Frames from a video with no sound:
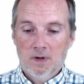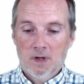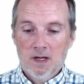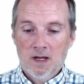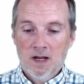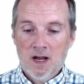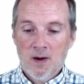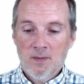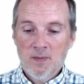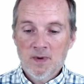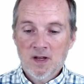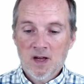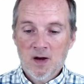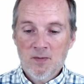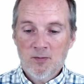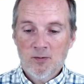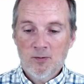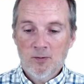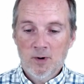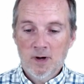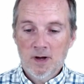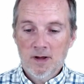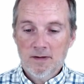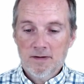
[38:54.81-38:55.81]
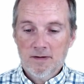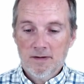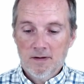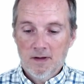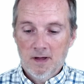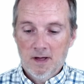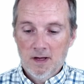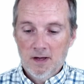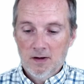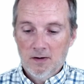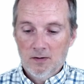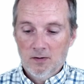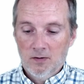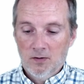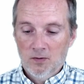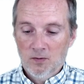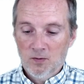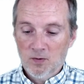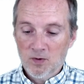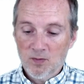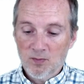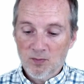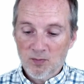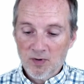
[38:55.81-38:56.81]
coming up with
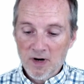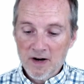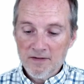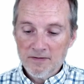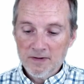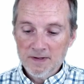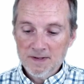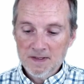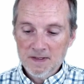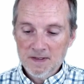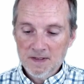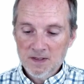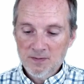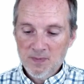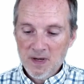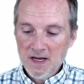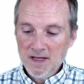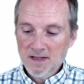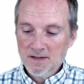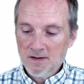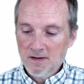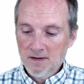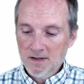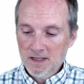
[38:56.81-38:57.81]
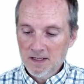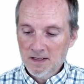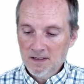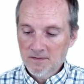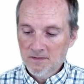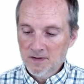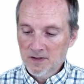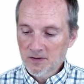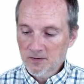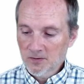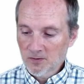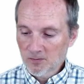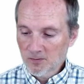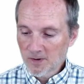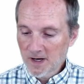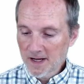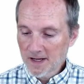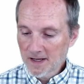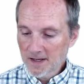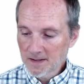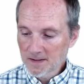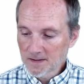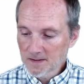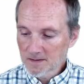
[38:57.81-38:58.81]
group preferences based on individual
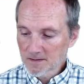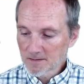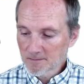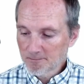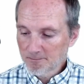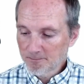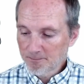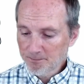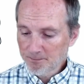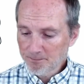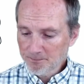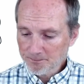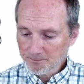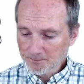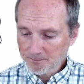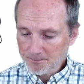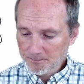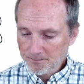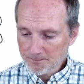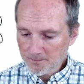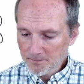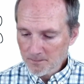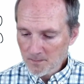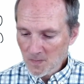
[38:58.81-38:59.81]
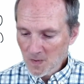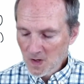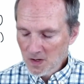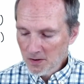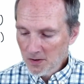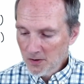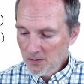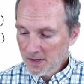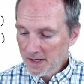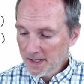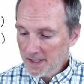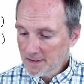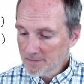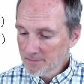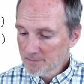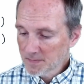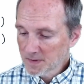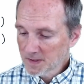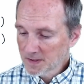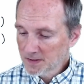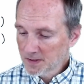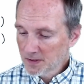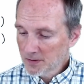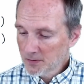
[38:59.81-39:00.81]
rankings. Okay,
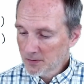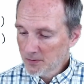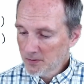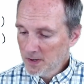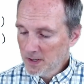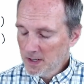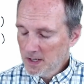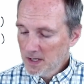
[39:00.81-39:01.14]
so